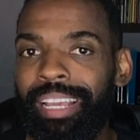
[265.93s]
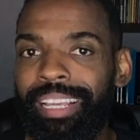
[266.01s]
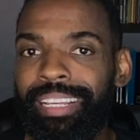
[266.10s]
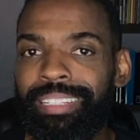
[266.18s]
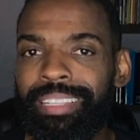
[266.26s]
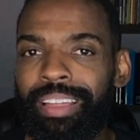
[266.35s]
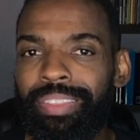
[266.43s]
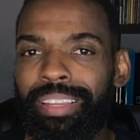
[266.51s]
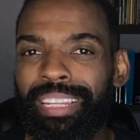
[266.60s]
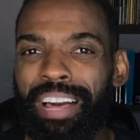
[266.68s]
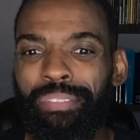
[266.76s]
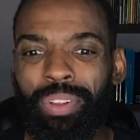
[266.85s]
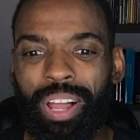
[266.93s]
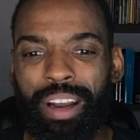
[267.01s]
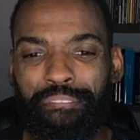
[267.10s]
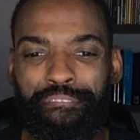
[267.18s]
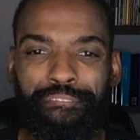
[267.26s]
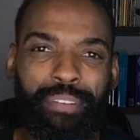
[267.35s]
is the level
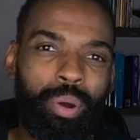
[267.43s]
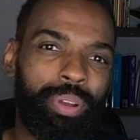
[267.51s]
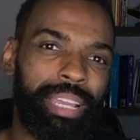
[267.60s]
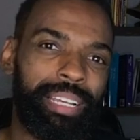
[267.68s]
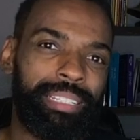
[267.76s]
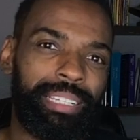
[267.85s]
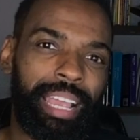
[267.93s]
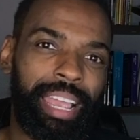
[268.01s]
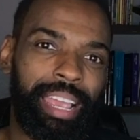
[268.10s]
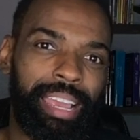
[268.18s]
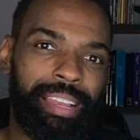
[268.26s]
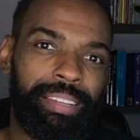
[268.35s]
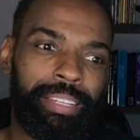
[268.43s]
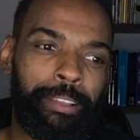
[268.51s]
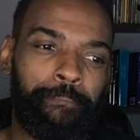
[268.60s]
of focus and